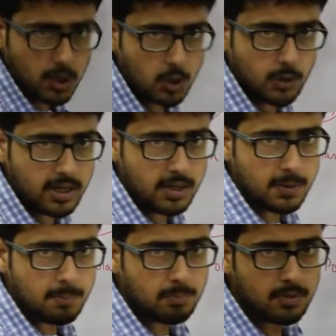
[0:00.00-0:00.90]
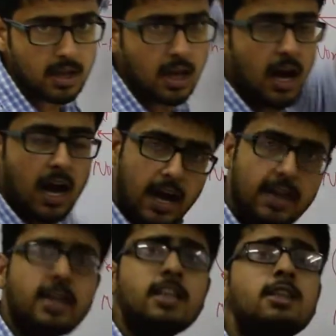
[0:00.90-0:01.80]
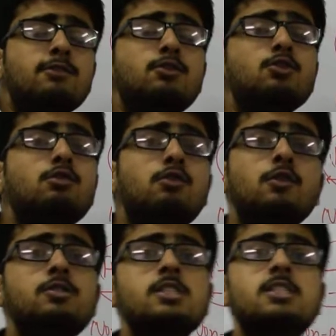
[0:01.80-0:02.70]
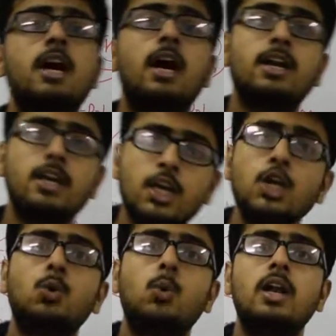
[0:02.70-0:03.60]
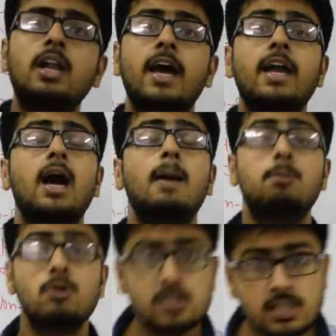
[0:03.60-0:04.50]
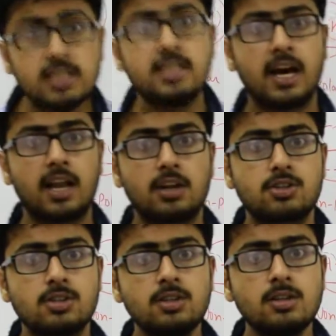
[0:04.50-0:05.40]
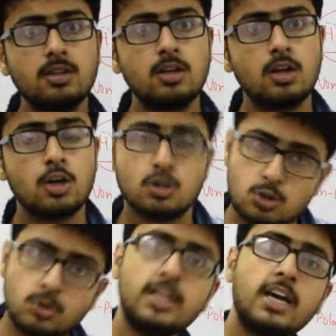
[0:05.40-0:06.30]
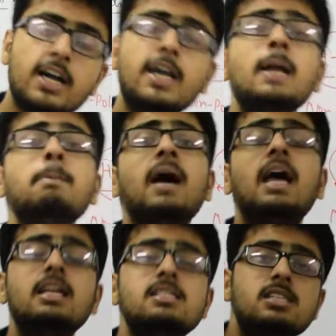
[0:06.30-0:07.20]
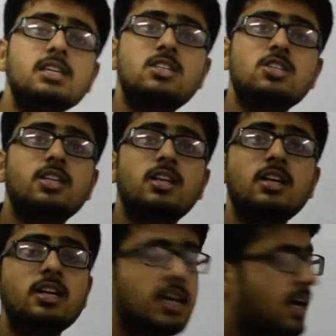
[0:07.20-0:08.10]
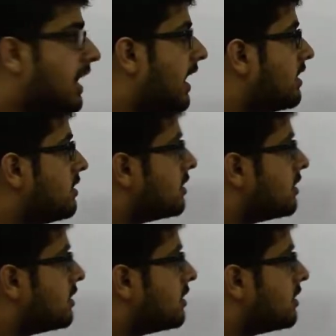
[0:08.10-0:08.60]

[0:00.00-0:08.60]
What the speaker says: chlorine. Again, the two forces are equal and opposite in direction, so they again balance each other and